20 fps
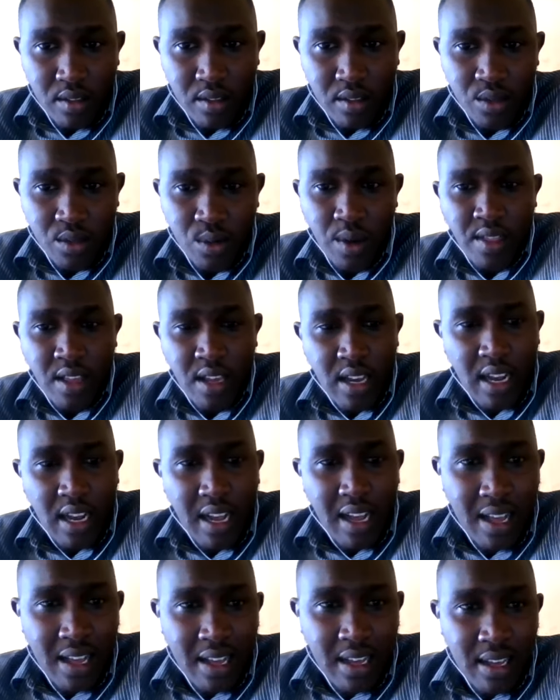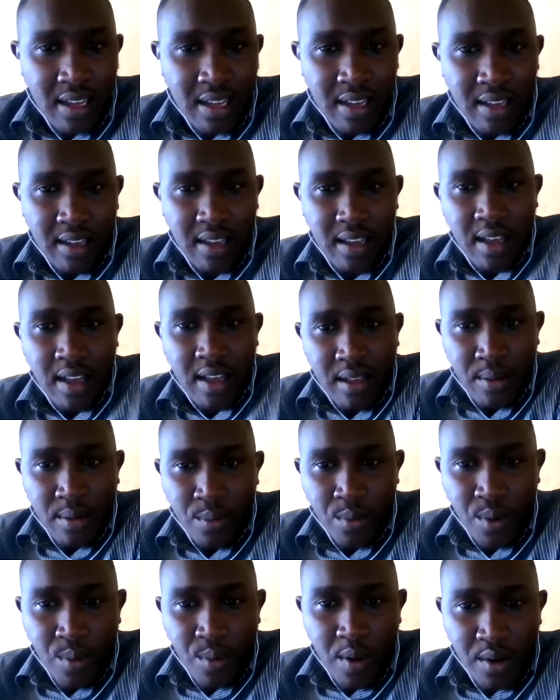so I think uh, uh,
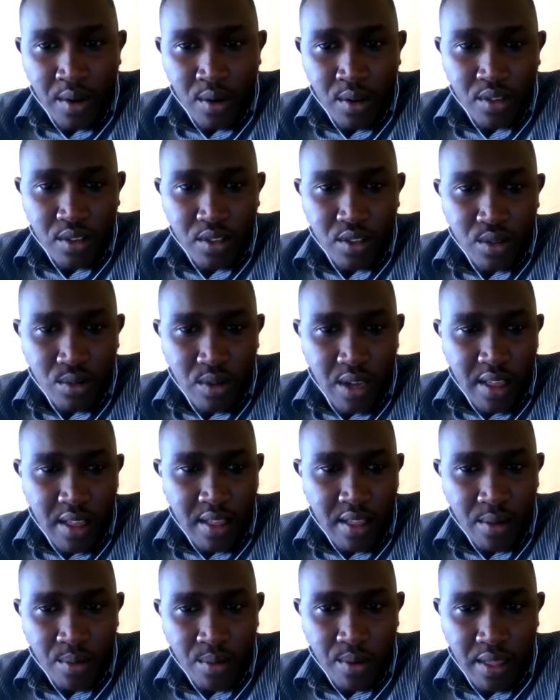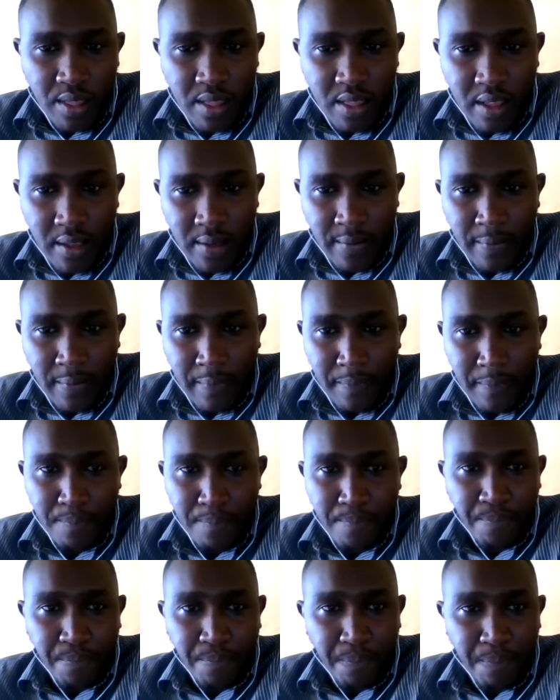we were not together with um,
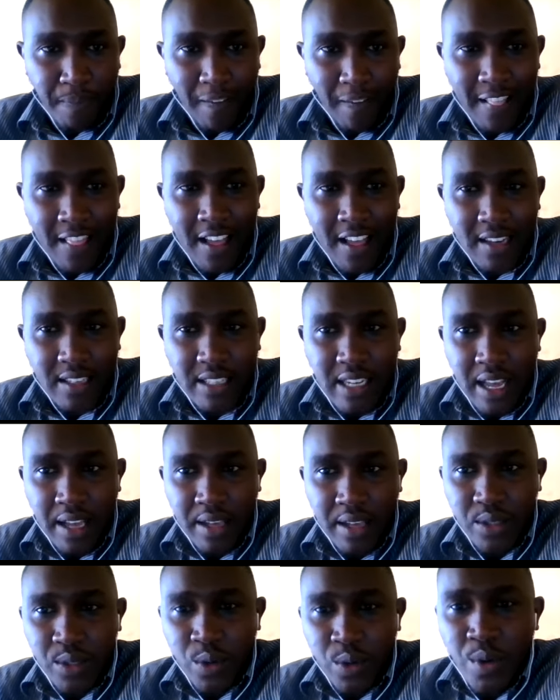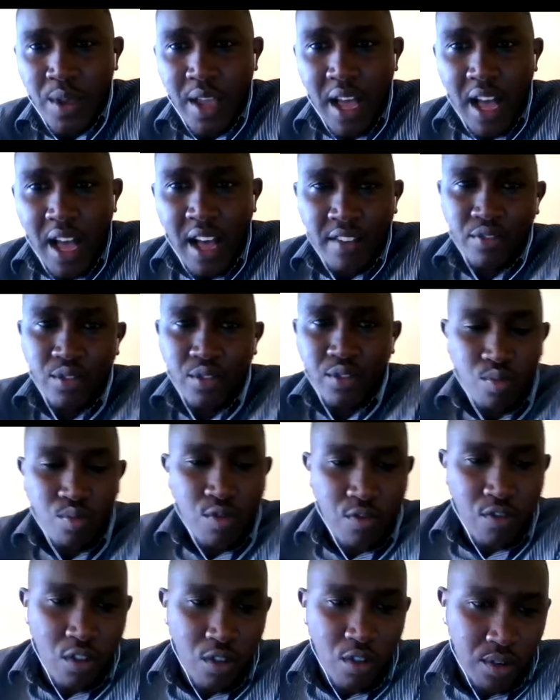that guy. So we have to
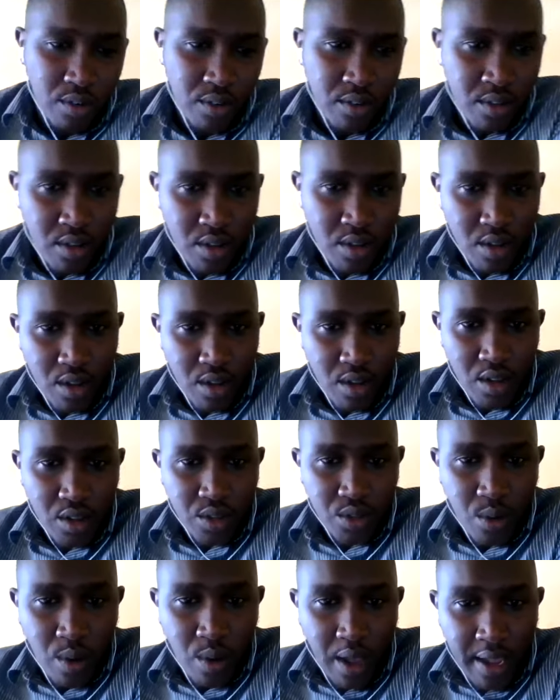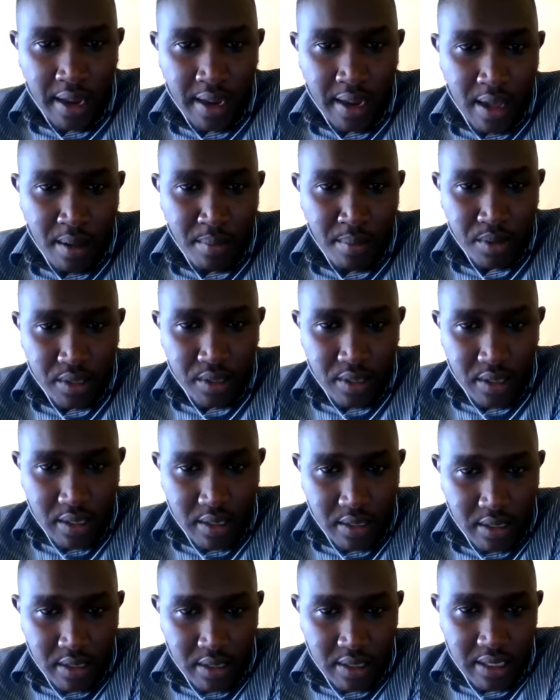move on. So and um,
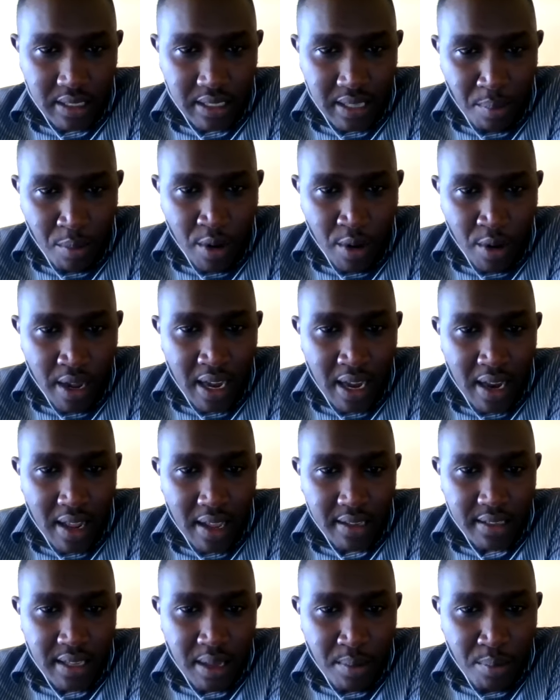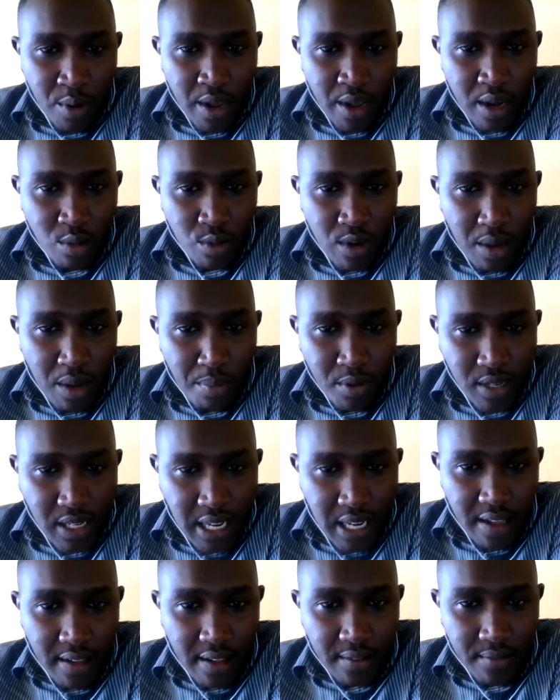Samuel Samuel
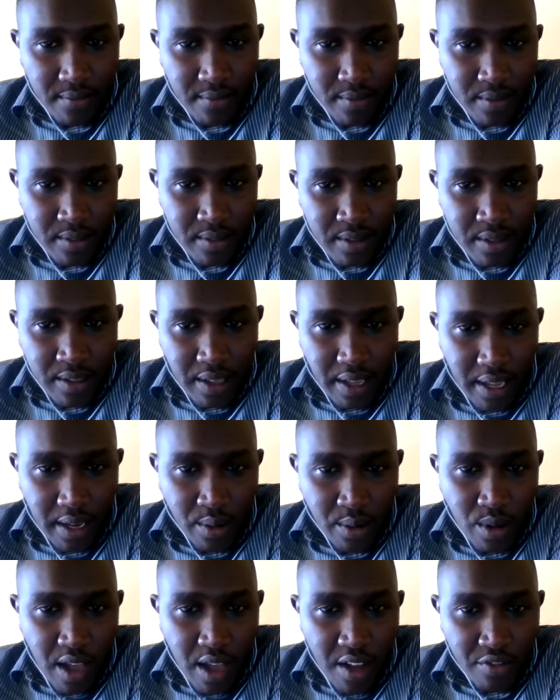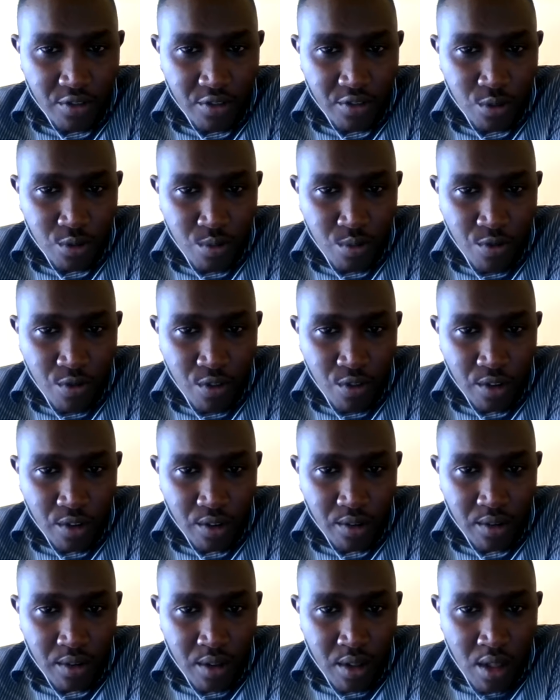unapotea, and we have to move
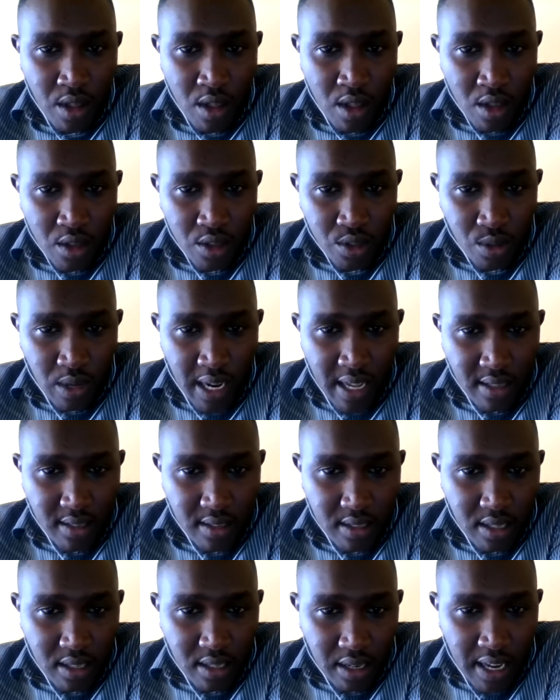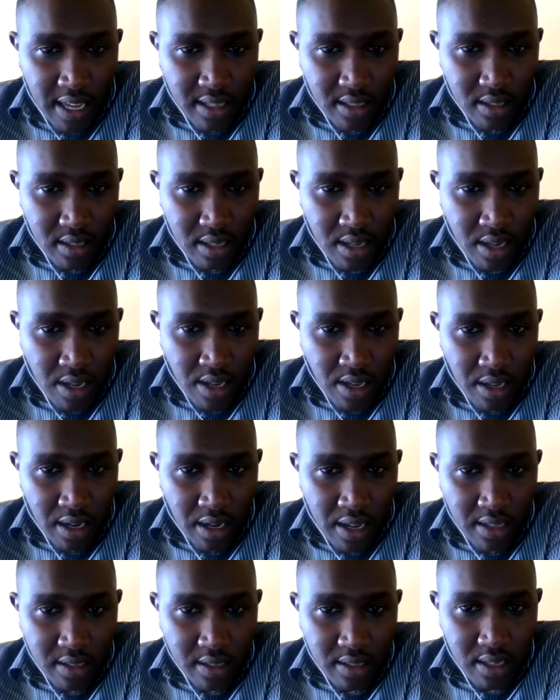on. So let's let's see
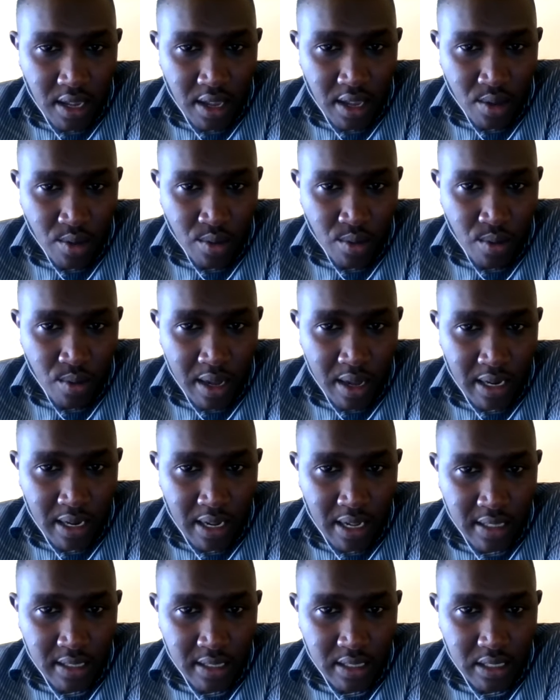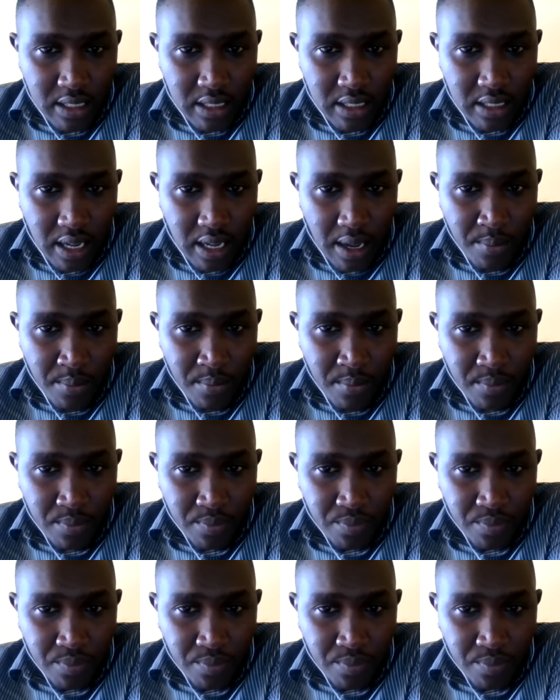let's hear you one last time.